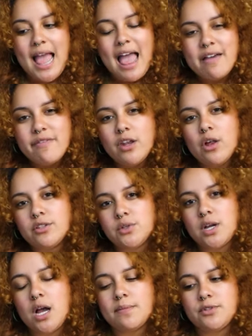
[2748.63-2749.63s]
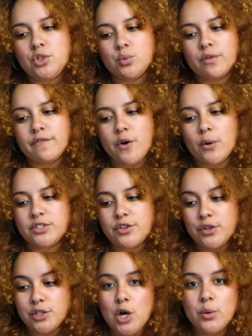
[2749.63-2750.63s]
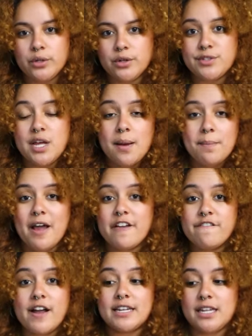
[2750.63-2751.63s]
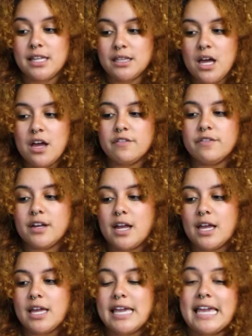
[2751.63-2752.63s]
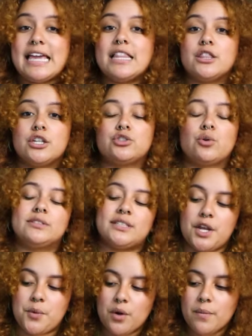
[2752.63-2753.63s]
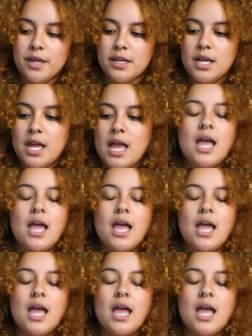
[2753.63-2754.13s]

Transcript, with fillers: and then also comes to revolt the loners by finding love in the short-sighted woman,